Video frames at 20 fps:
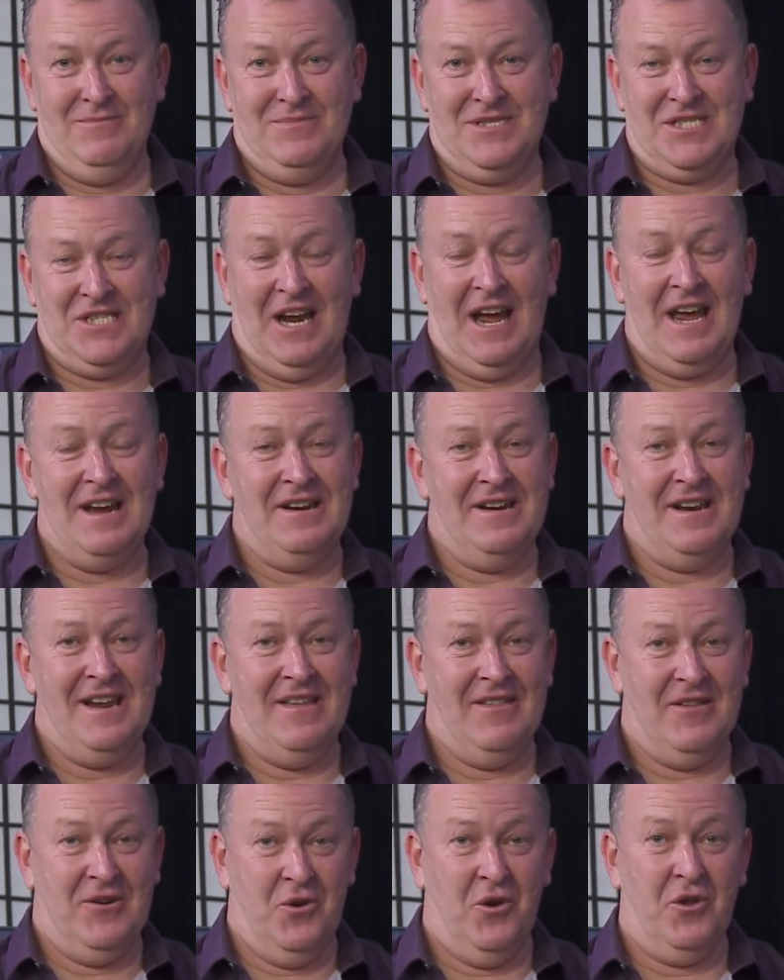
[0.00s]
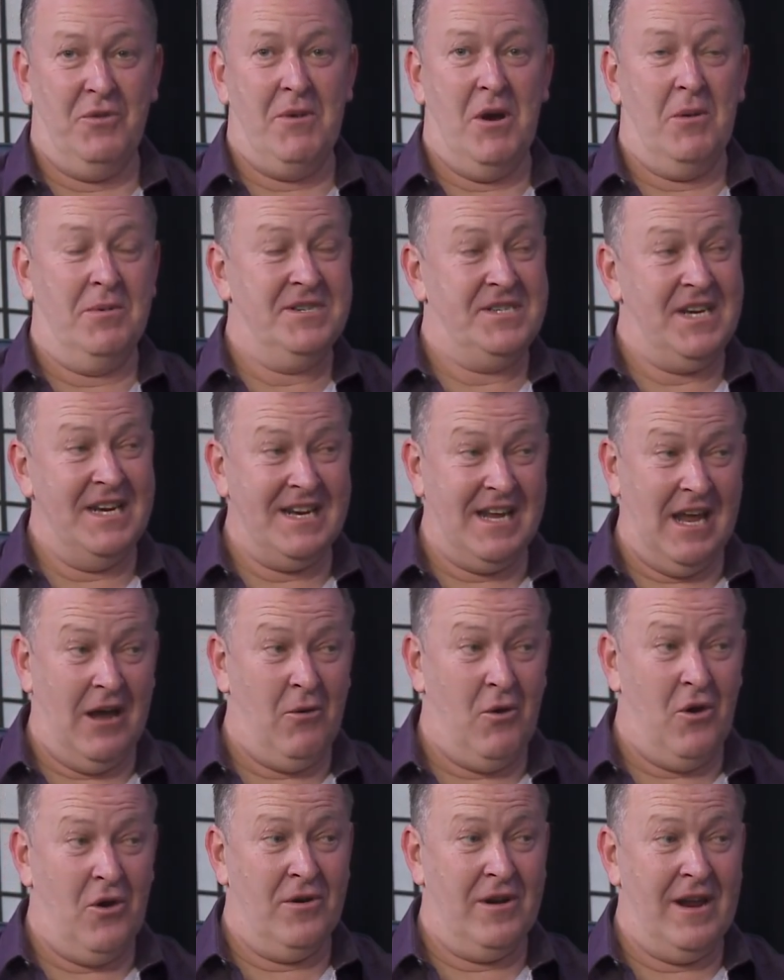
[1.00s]
stated here that North Melbourne did
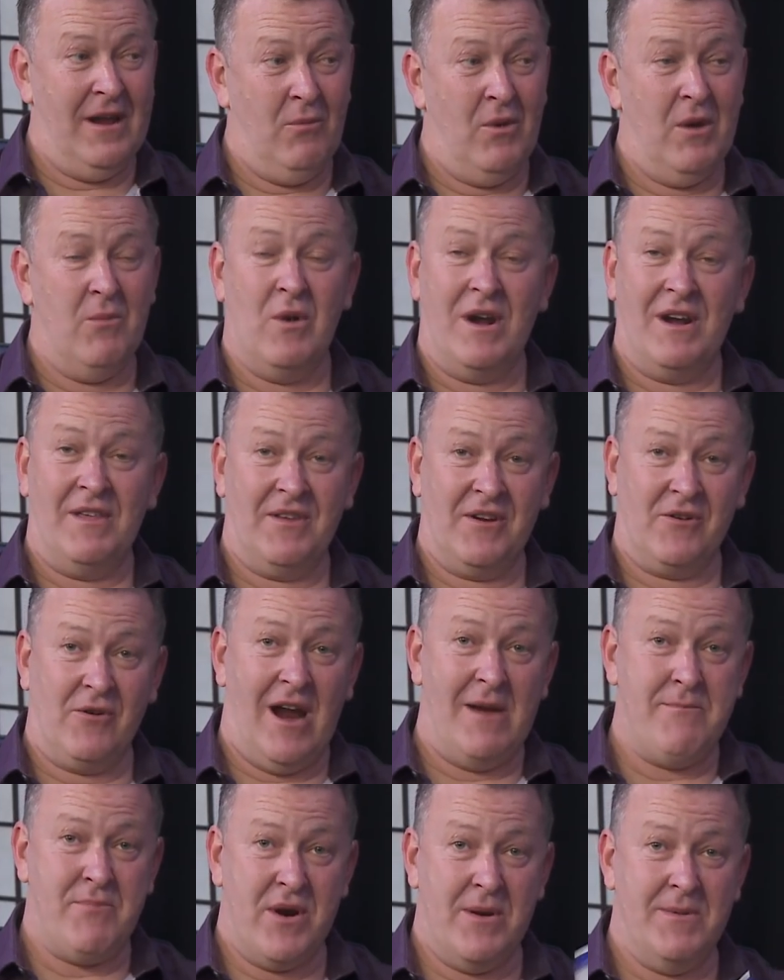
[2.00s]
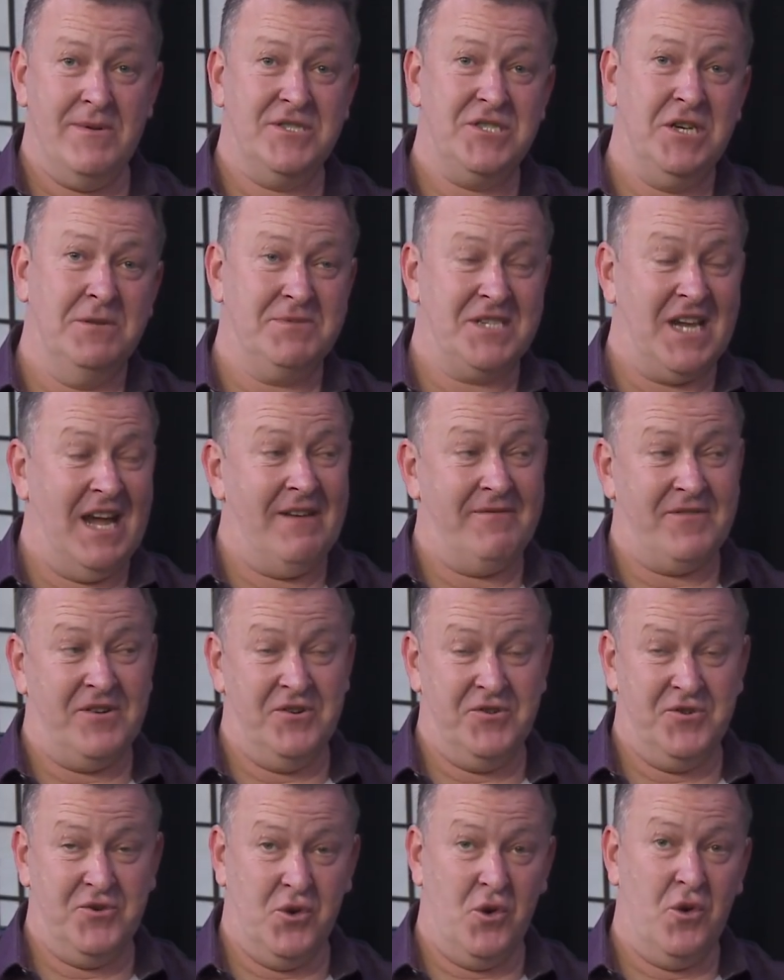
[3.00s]
go on and win one of the great premierships
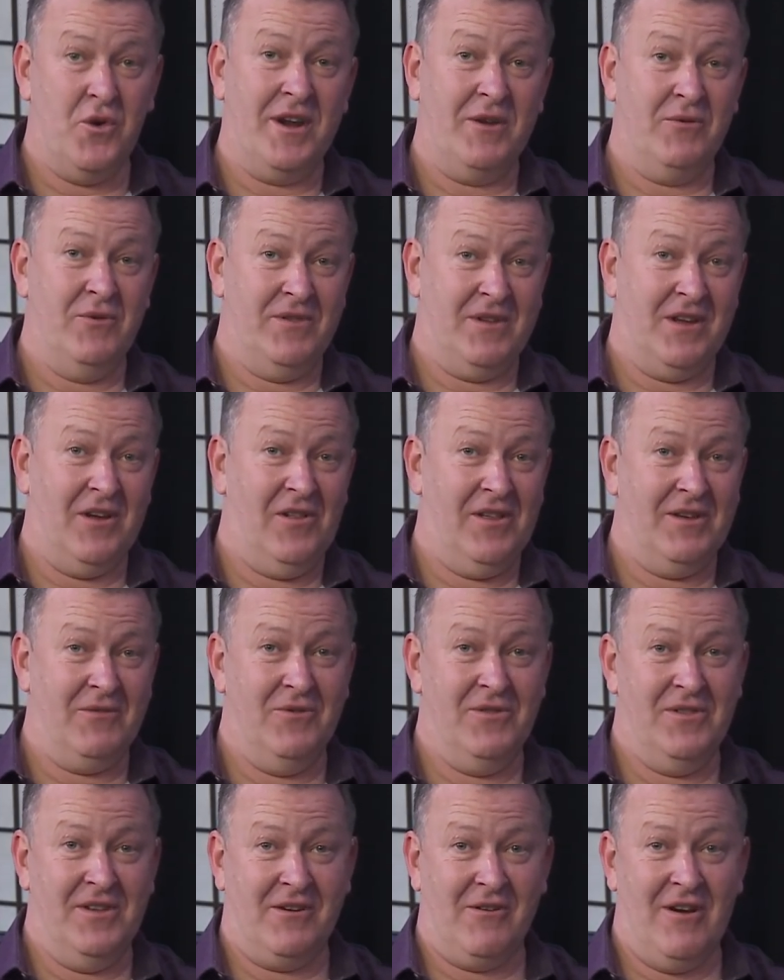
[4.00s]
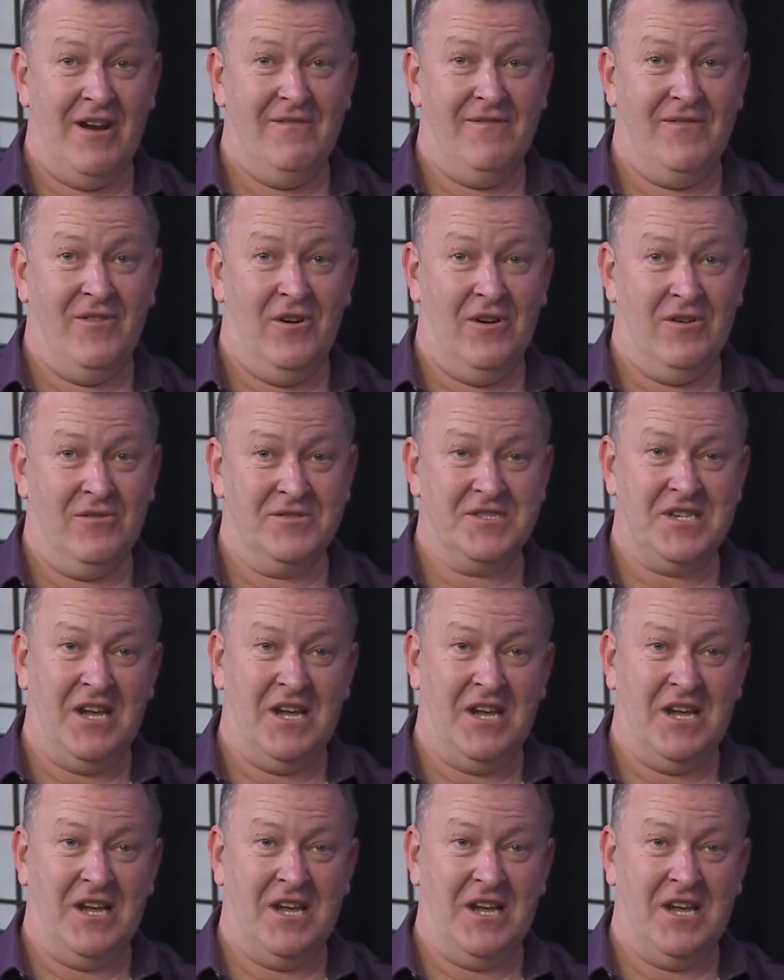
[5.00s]
after drawing with Collingwood in the grand final.